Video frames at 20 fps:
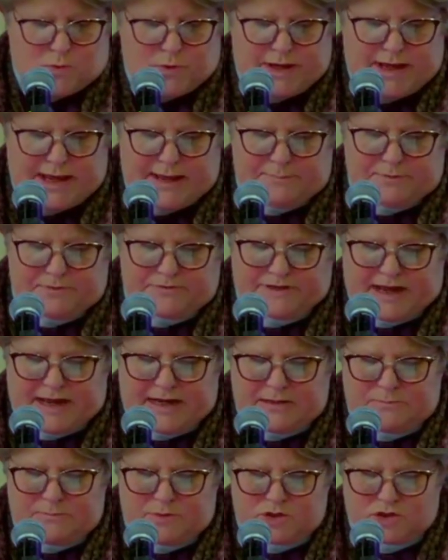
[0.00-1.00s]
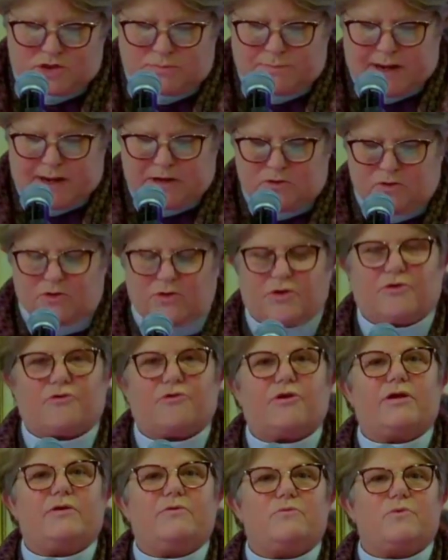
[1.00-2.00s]
we had presiding Bishop Michael
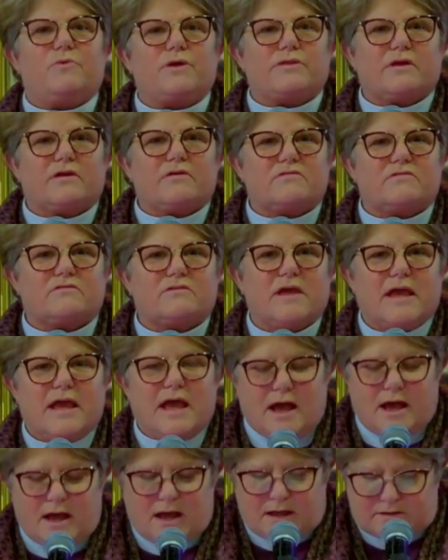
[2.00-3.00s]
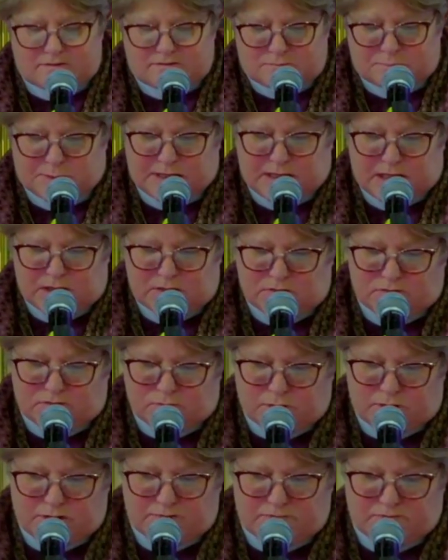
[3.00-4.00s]
Curry with us, speaking
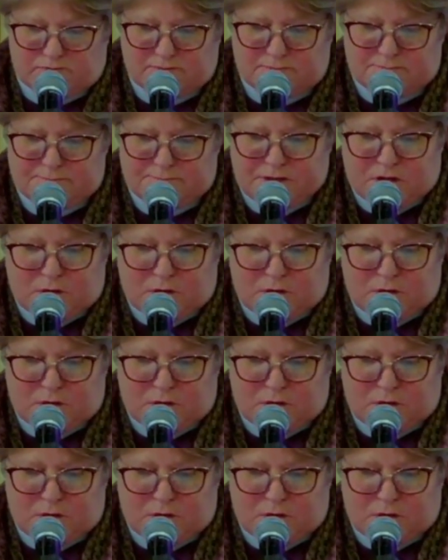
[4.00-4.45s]
to us.